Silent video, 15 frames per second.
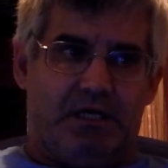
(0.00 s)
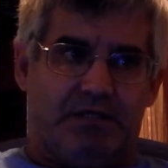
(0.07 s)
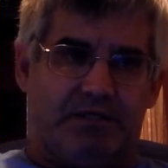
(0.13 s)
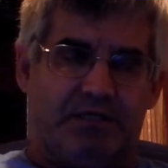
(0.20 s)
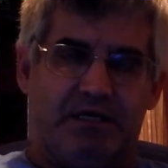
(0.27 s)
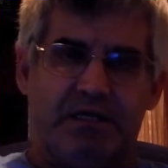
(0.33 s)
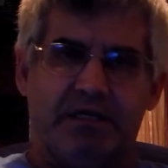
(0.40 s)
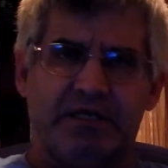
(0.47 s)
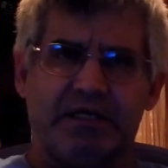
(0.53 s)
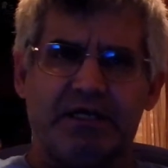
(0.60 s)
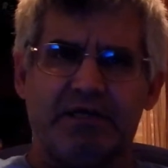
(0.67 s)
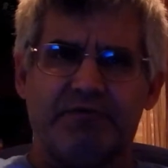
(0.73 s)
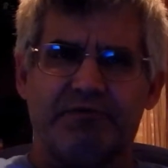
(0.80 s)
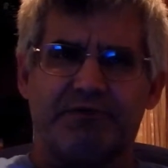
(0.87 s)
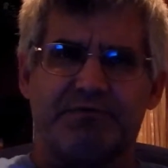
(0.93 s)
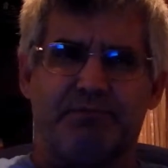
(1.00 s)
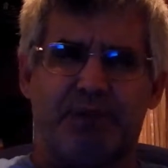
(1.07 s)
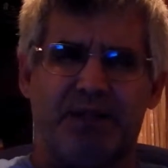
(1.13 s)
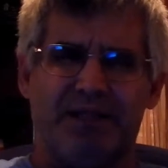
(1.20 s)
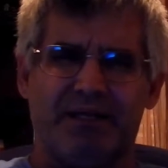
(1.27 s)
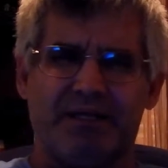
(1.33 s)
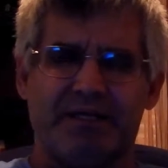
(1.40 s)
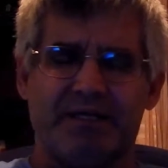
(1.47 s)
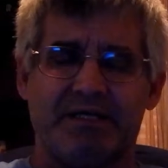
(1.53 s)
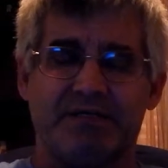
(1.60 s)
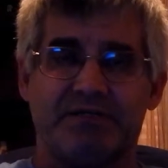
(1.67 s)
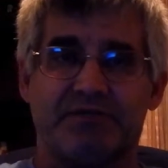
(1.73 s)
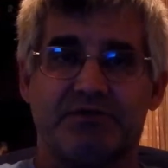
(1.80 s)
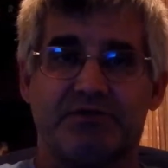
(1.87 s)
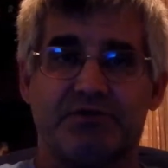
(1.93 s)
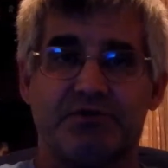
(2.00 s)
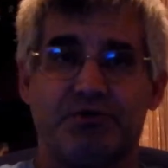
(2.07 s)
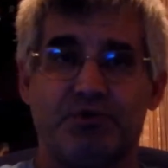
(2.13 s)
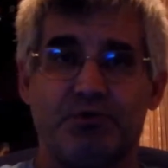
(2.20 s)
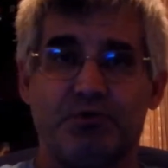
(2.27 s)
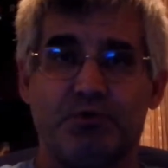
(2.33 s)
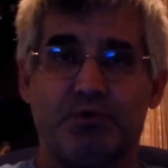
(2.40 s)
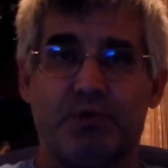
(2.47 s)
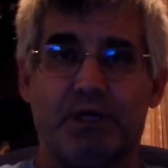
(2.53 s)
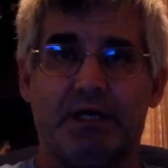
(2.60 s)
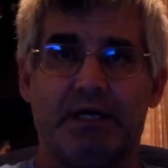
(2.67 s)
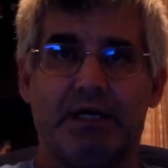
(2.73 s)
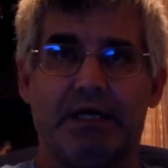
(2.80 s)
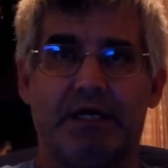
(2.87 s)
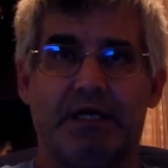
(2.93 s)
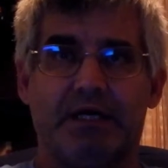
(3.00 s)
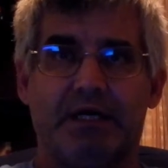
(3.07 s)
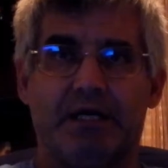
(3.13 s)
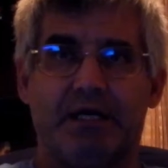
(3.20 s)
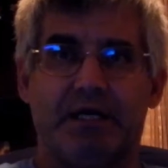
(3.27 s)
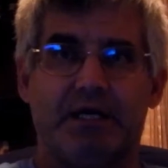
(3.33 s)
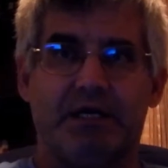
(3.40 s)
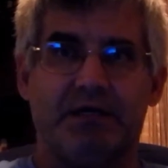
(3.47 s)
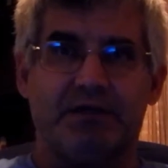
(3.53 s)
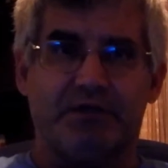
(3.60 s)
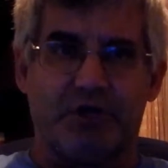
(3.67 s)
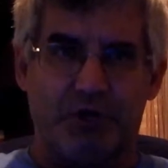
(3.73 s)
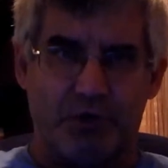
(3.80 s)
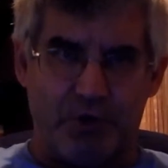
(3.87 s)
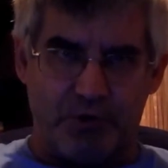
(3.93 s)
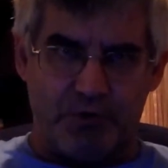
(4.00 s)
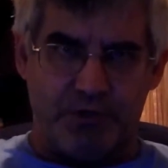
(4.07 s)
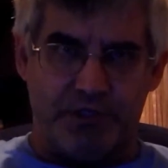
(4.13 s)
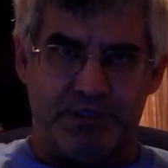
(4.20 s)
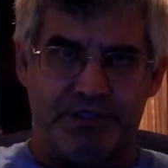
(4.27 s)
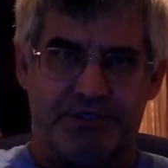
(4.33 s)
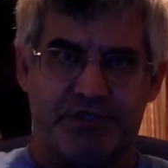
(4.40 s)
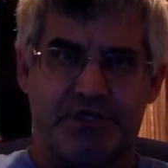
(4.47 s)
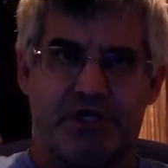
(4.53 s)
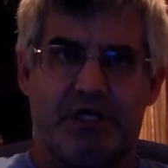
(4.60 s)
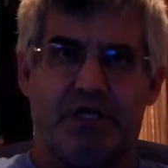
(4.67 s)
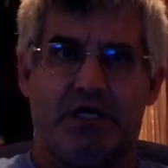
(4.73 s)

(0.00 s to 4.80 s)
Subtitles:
telling of his plans to encourage